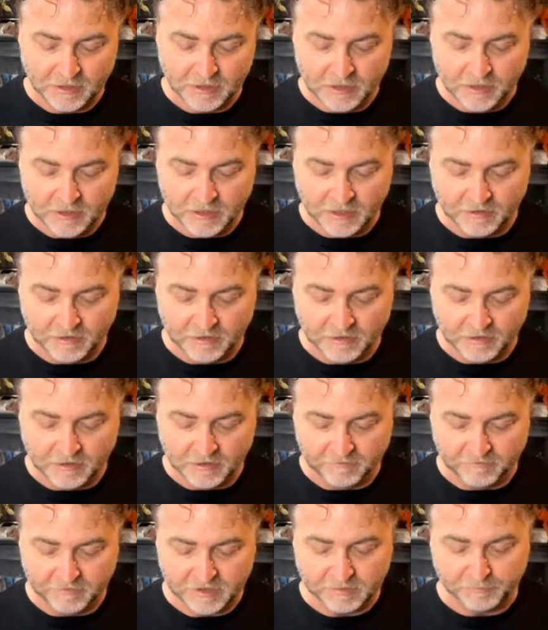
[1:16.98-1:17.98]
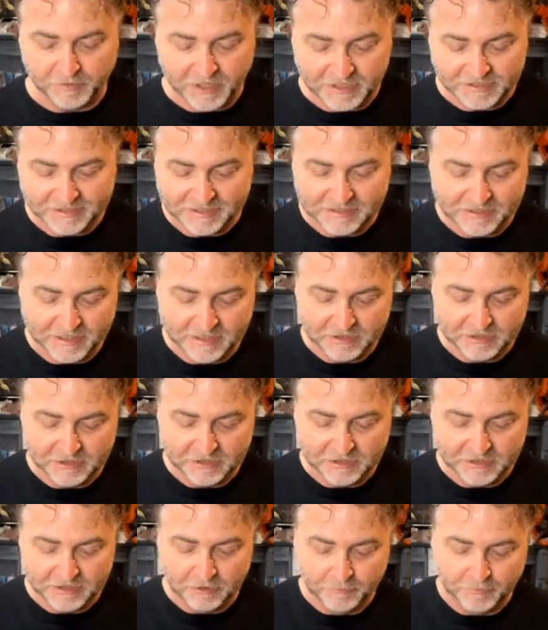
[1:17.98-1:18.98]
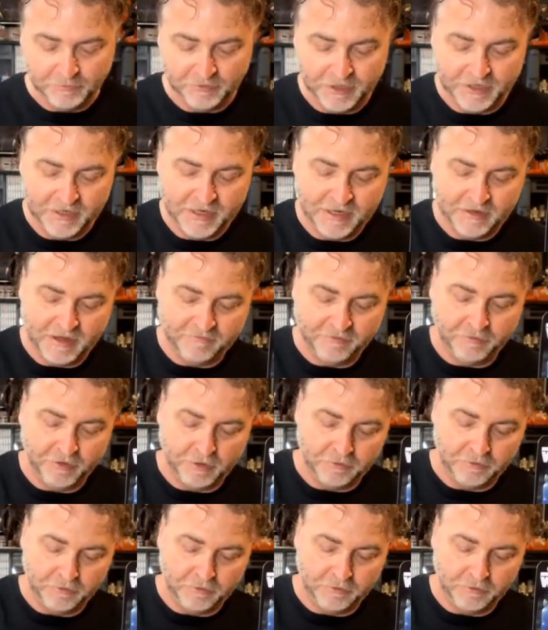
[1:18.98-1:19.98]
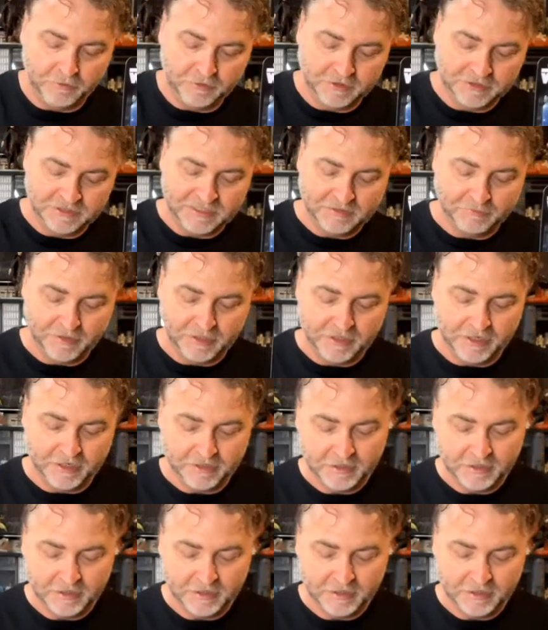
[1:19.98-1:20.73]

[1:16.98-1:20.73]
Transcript: kind of splice these guys open right now, have a quick look and see what I got.